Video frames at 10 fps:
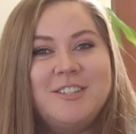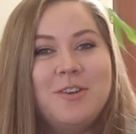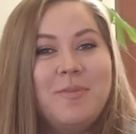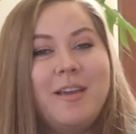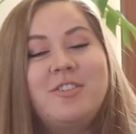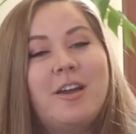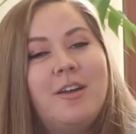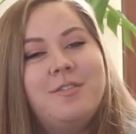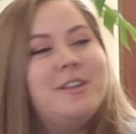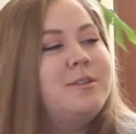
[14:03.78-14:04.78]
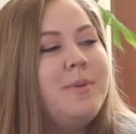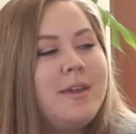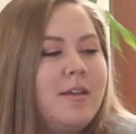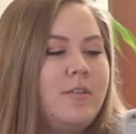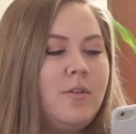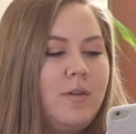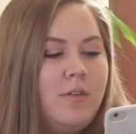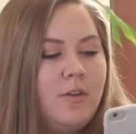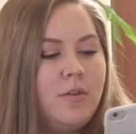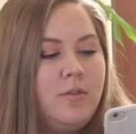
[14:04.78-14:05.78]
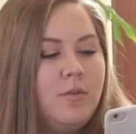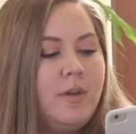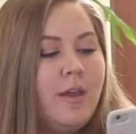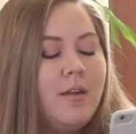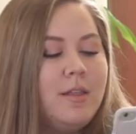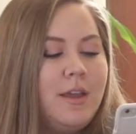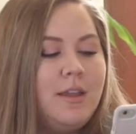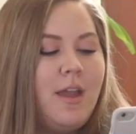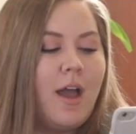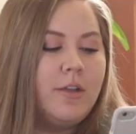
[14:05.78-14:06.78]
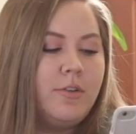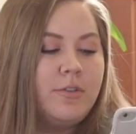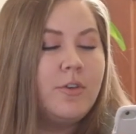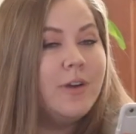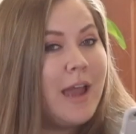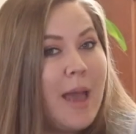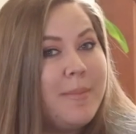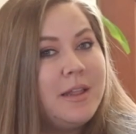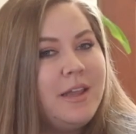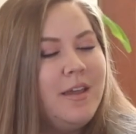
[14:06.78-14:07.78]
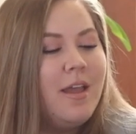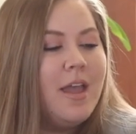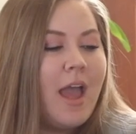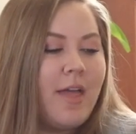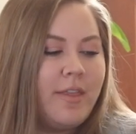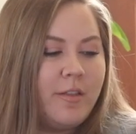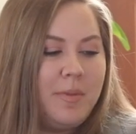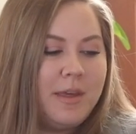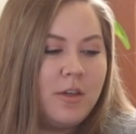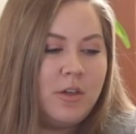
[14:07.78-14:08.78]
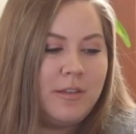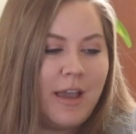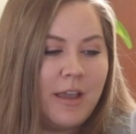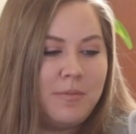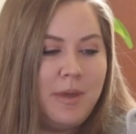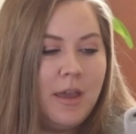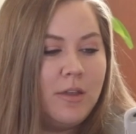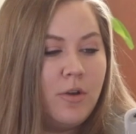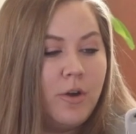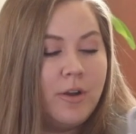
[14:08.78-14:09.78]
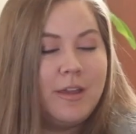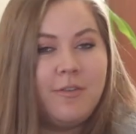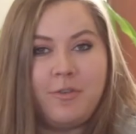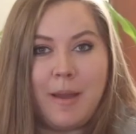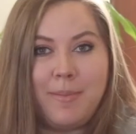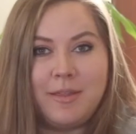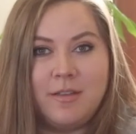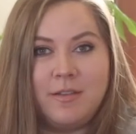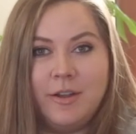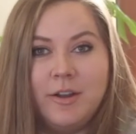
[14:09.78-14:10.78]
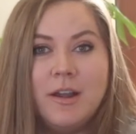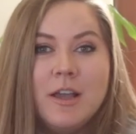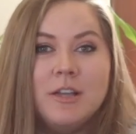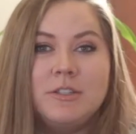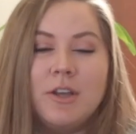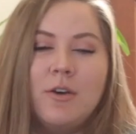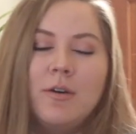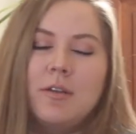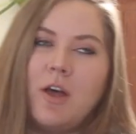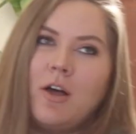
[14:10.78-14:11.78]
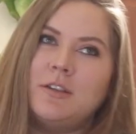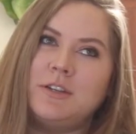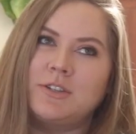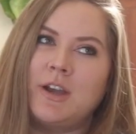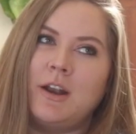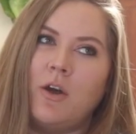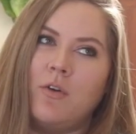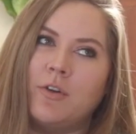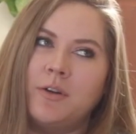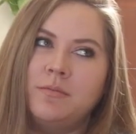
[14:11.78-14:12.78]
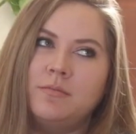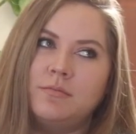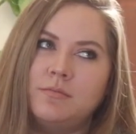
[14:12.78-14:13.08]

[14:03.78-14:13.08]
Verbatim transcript: so my shout out this week is going to go to Carolyn underscore Emily, and that's because she tagged me in her gift wrapping this year. So the holidays are kind of over.